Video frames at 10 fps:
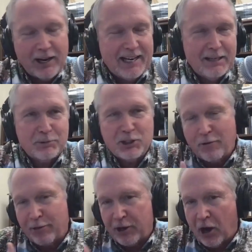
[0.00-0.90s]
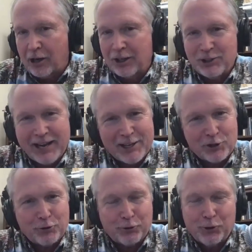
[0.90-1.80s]
He himself
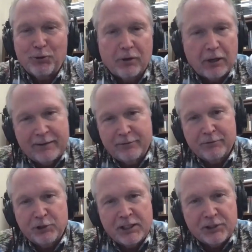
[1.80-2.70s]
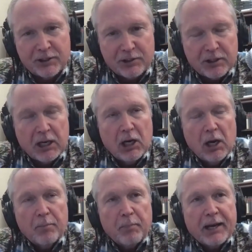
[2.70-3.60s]
theologized through the life of Jesus,
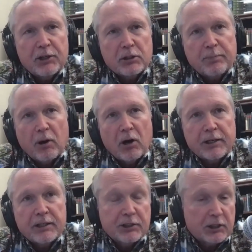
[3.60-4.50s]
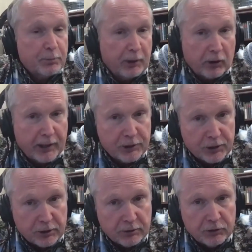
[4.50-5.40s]
based upon his
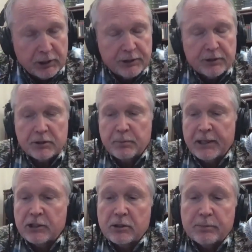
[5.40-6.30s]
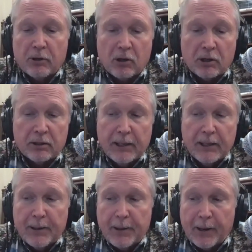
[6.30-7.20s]
experiences of Jesus, based upon
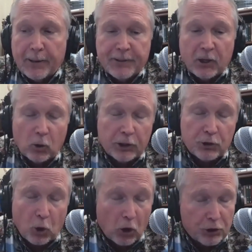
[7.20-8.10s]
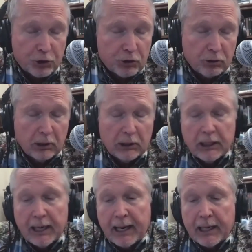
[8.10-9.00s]
the early church,
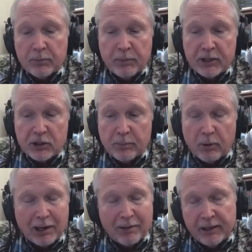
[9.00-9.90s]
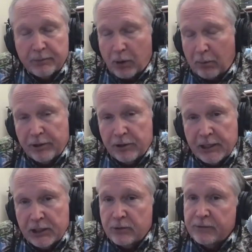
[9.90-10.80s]
and based upon, I think, probably the
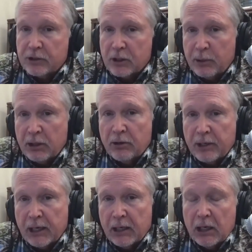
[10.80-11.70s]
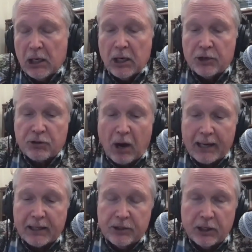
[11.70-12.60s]
needs of his community. So I
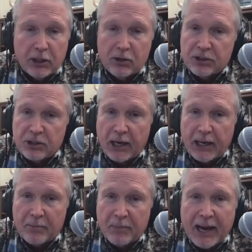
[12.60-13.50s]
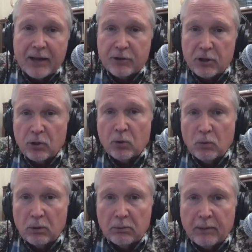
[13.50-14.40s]
continue to say, yeah,
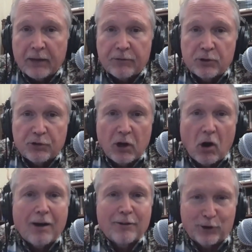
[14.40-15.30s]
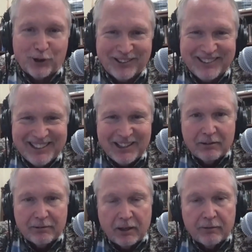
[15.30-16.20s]
Matthew's the author
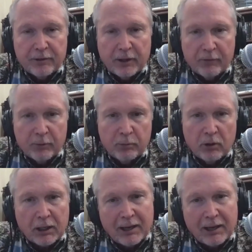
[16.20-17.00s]
of the book.